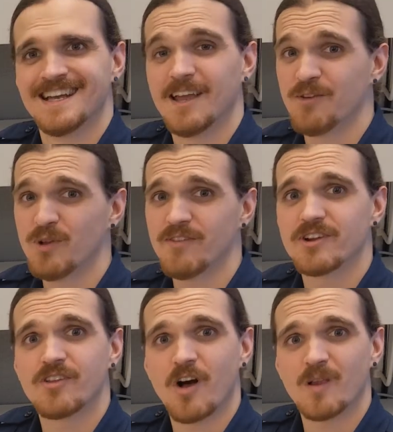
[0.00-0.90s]
If you live in a
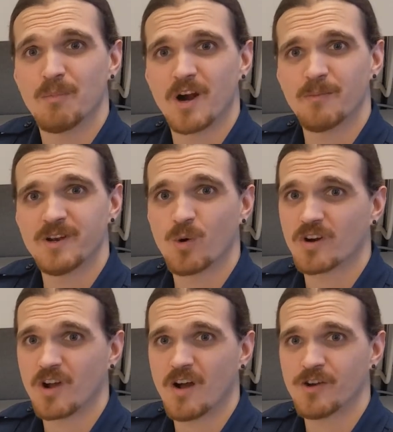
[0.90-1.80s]
tall apartment or a
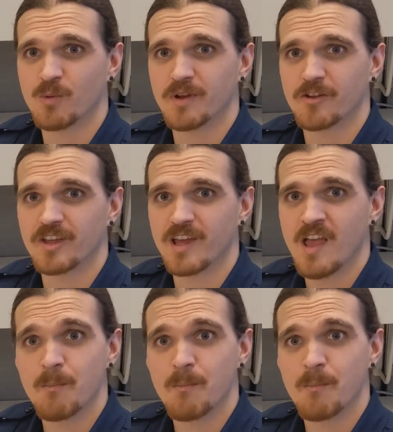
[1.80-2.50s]
condo building,